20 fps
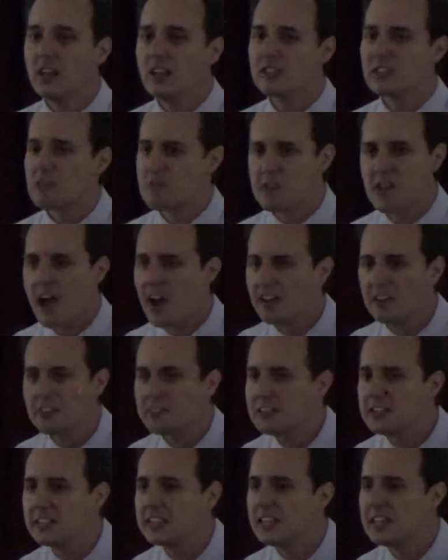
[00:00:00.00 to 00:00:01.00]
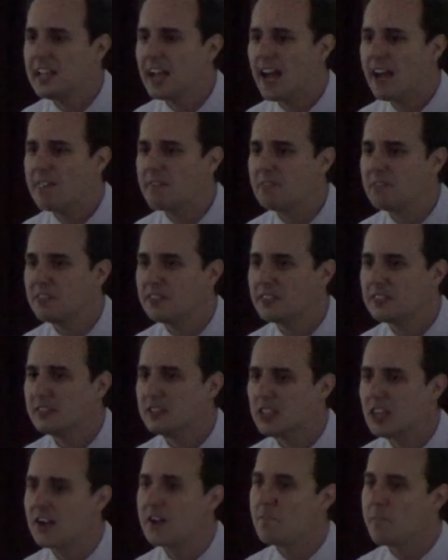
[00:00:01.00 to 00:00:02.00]
So not only did he have
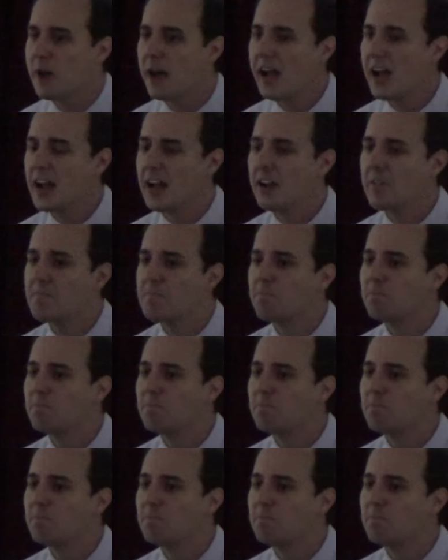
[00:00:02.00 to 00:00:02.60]
Jeremiah,